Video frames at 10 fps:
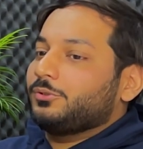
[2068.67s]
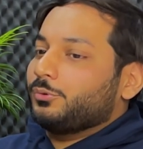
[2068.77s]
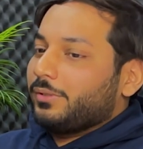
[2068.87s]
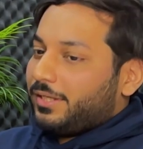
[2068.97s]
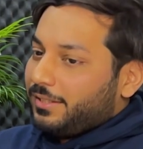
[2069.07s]

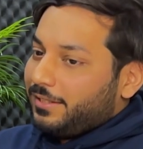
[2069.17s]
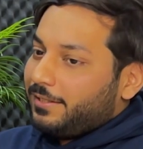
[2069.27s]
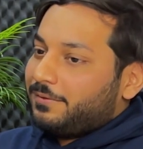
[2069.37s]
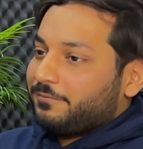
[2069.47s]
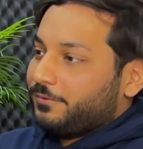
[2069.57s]
to
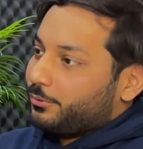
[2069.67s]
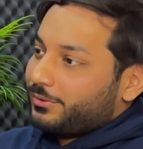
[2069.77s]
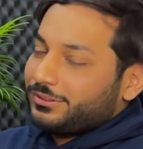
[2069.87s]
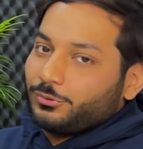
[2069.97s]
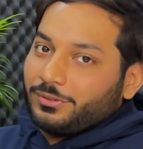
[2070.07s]
any
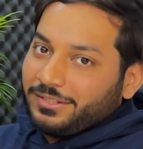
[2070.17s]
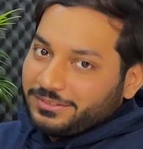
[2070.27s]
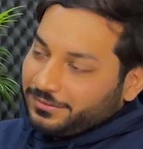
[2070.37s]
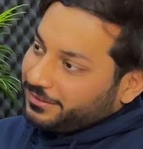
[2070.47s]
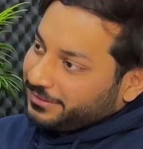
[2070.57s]
viewers or
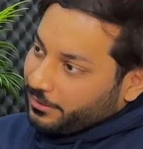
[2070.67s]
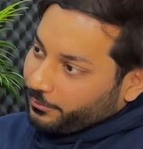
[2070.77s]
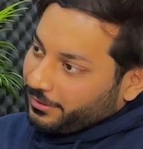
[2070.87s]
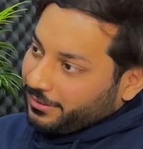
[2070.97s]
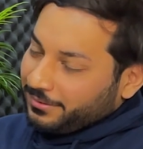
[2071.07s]
listeners
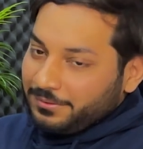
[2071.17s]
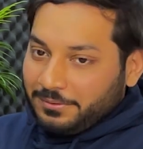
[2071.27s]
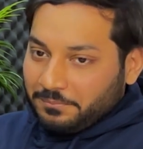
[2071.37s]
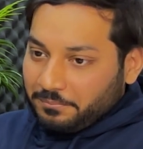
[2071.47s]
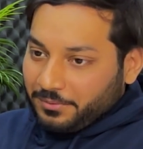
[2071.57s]
out there,
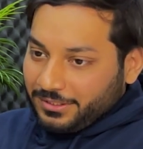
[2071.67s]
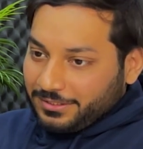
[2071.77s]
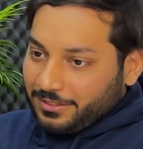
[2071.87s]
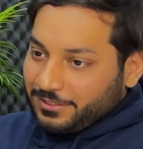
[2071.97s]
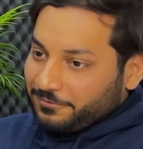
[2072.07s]
be
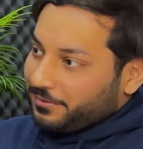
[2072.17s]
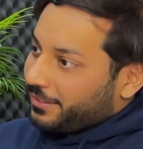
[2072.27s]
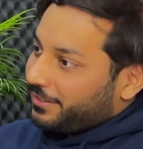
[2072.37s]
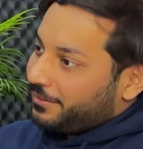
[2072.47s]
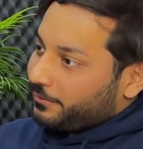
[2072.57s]

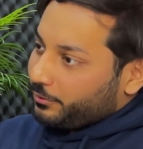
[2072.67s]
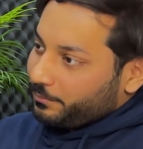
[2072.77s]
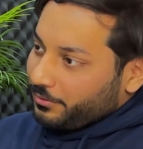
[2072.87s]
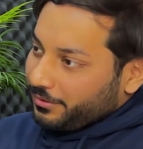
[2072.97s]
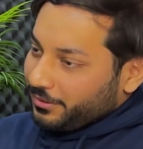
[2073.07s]
satisfied your
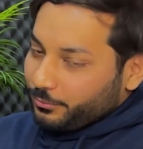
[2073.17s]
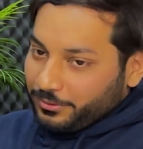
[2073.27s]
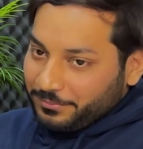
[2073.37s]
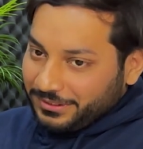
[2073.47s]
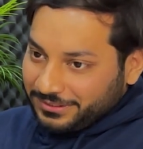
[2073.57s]
product
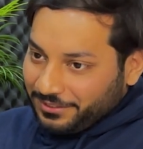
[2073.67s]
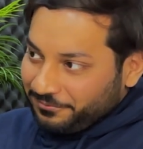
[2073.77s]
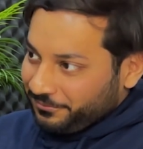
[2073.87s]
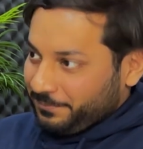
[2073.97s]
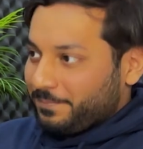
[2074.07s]
will be
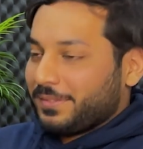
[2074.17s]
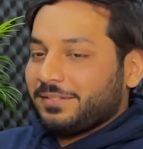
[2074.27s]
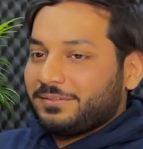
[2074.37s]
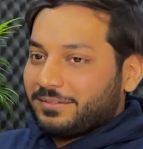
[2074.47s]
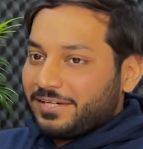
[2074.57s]
safe,
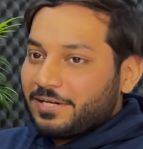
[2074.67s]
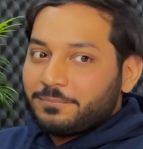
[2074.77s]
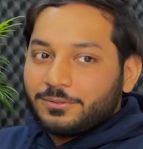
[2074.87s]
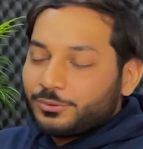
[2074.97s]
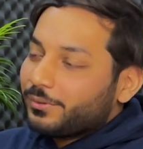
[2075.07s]

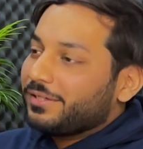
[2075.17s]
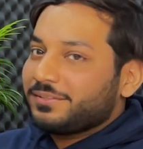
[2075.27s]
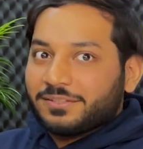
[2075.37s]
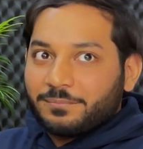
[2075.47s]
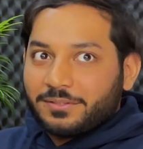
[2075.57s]
reliable to
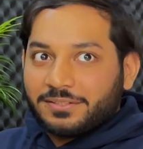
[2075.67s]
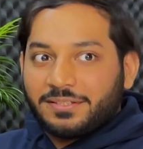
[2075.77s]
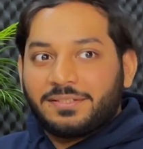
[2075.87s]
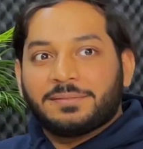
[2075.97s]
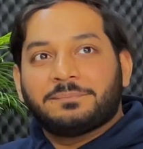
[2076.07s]
enter the market.